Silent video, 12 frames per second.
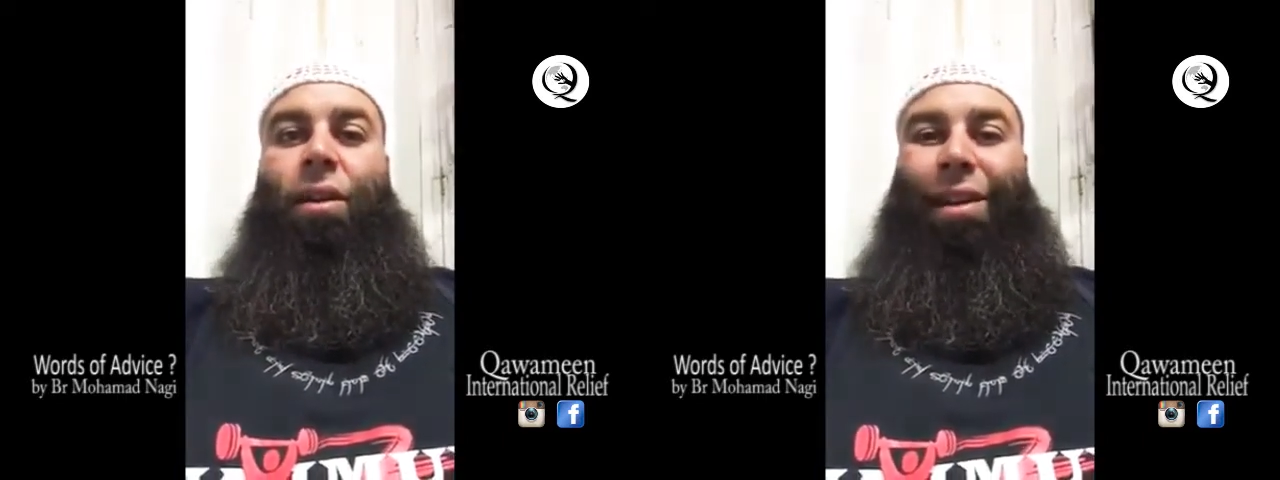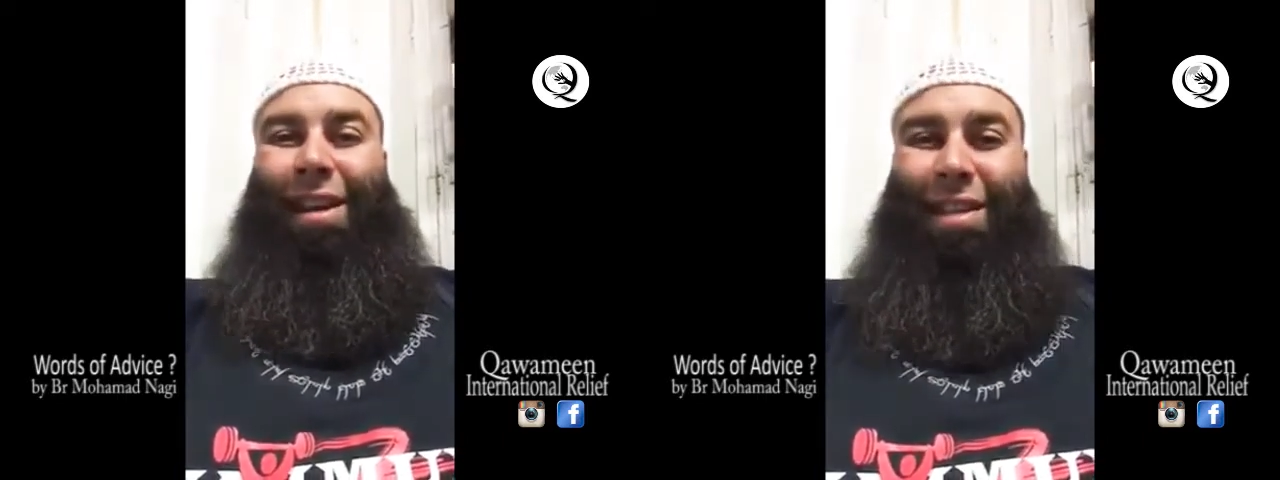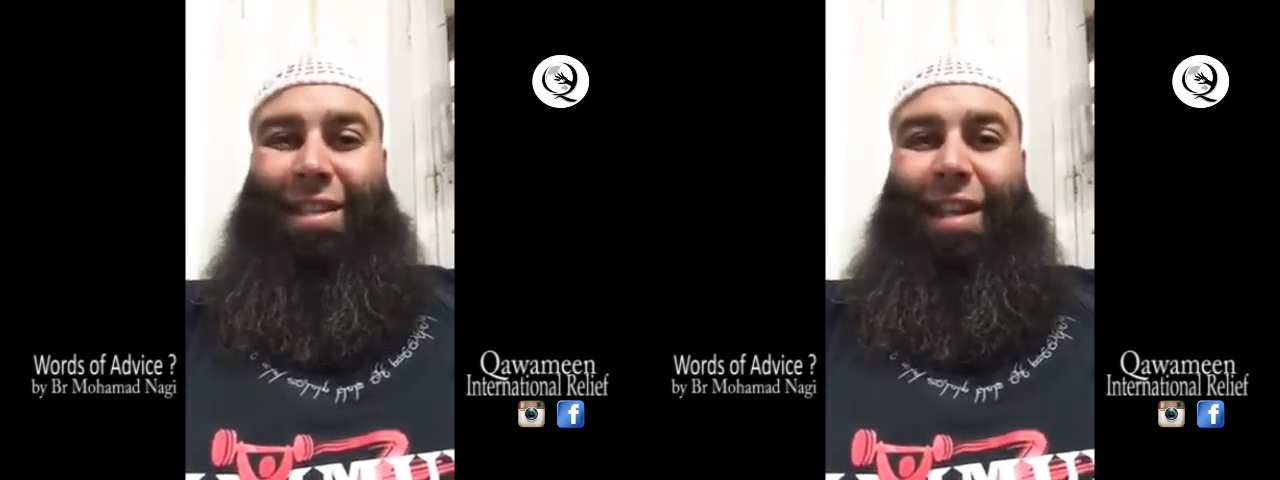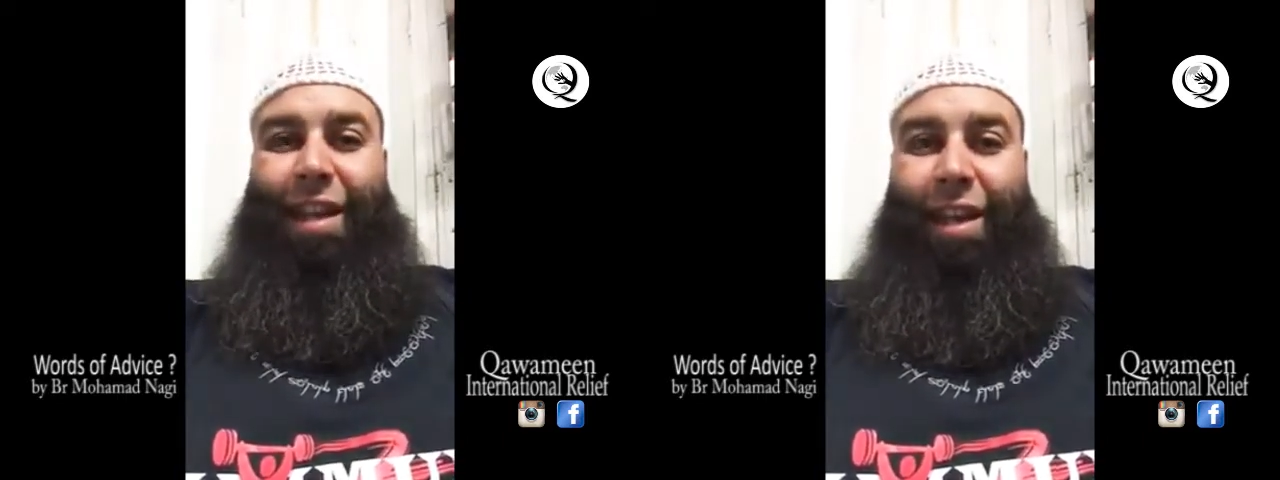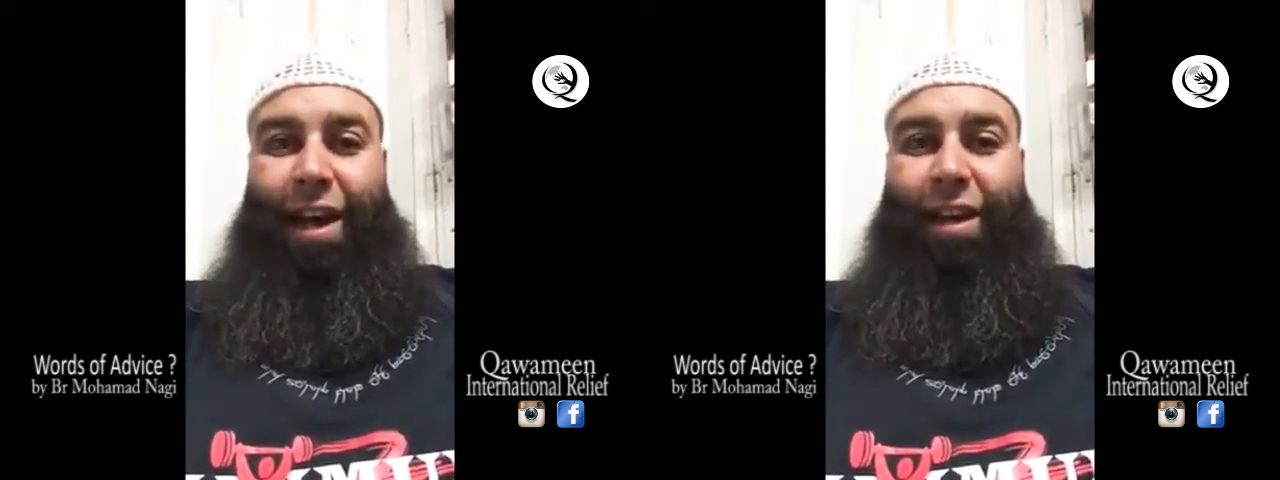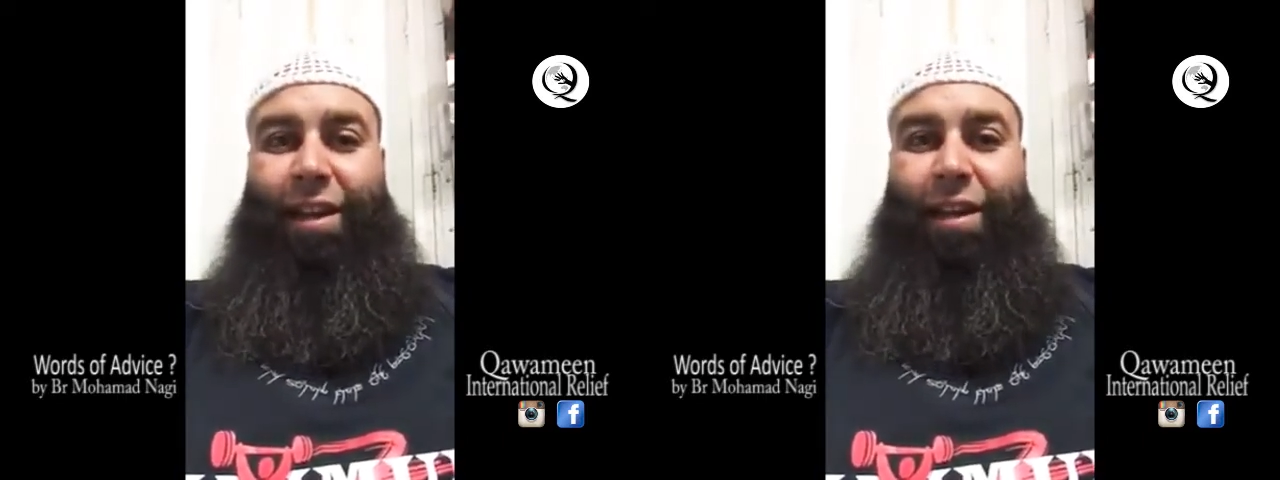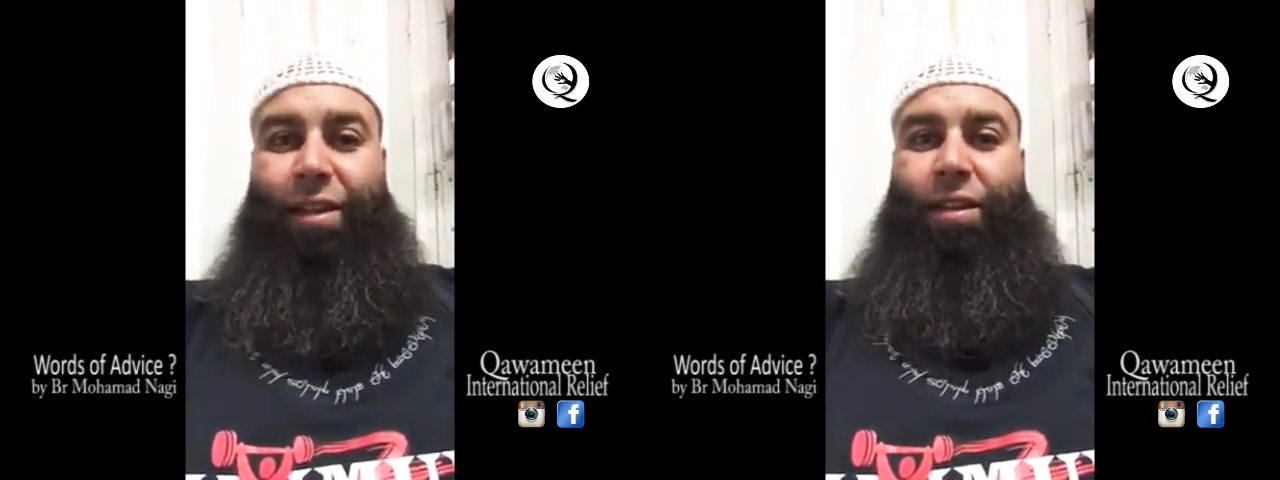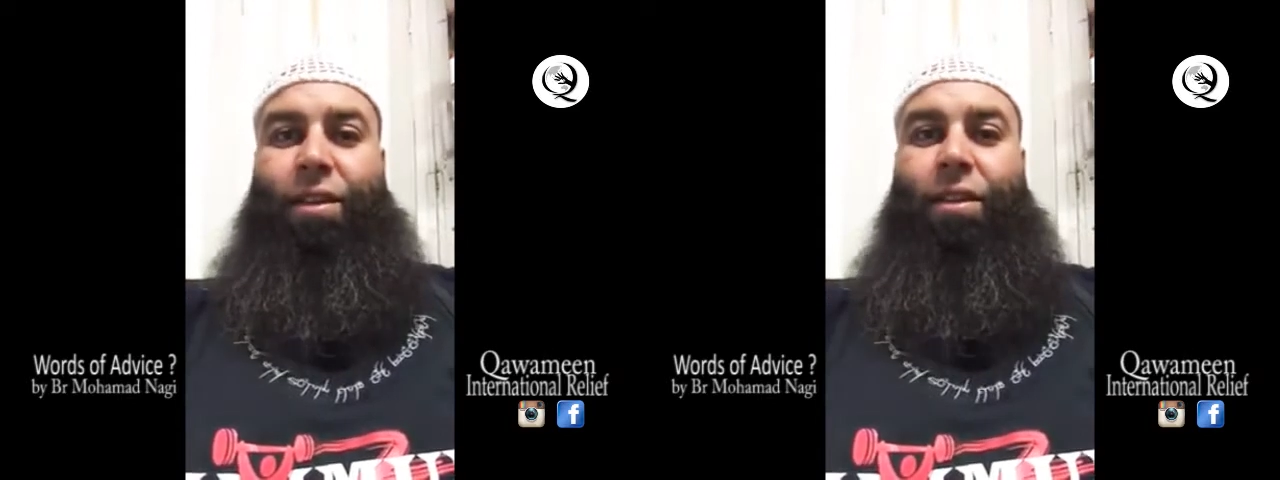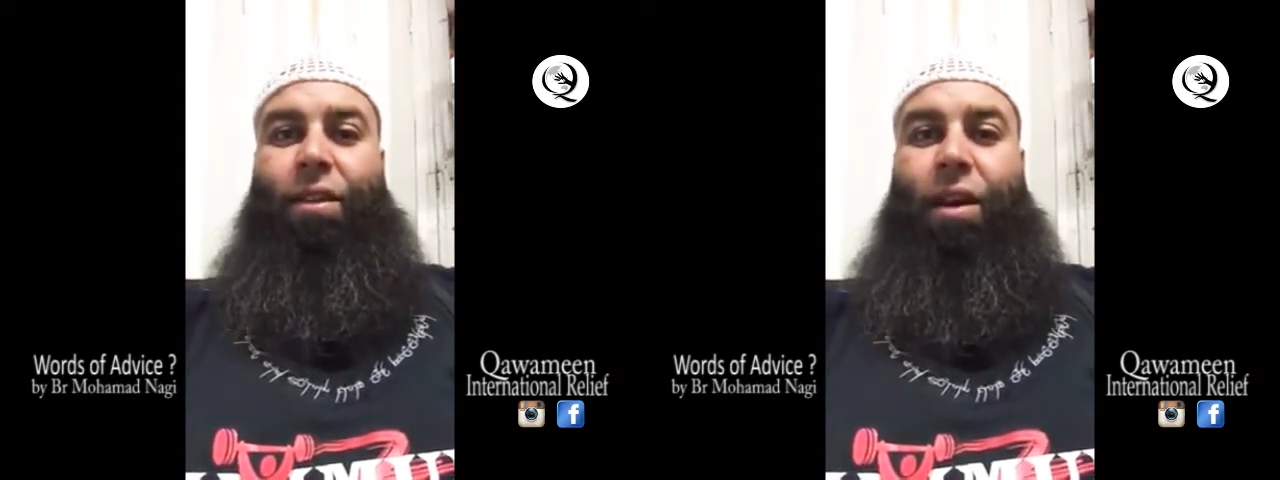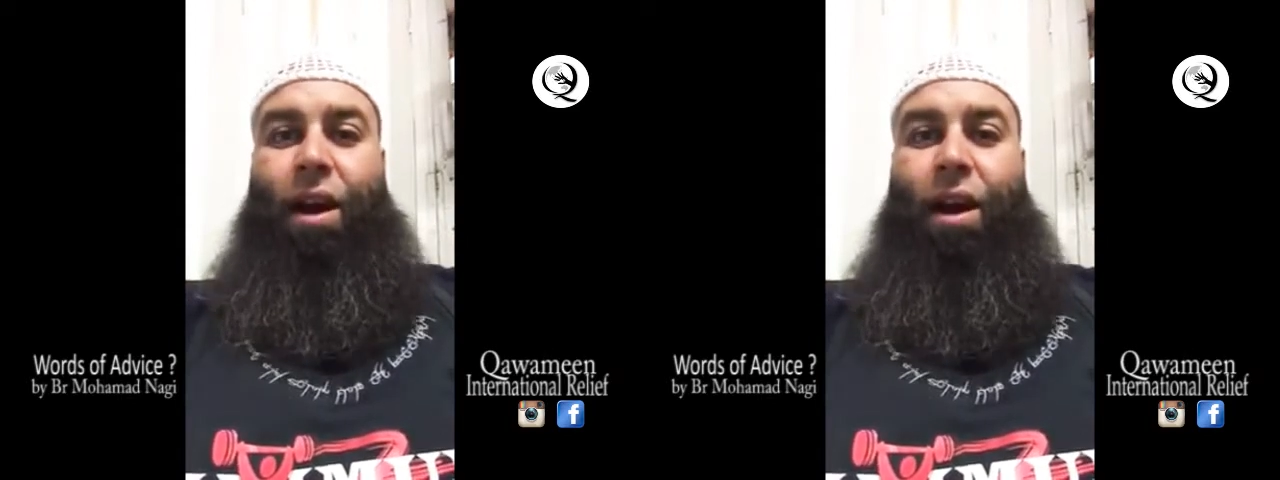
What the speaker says: kissing and hugging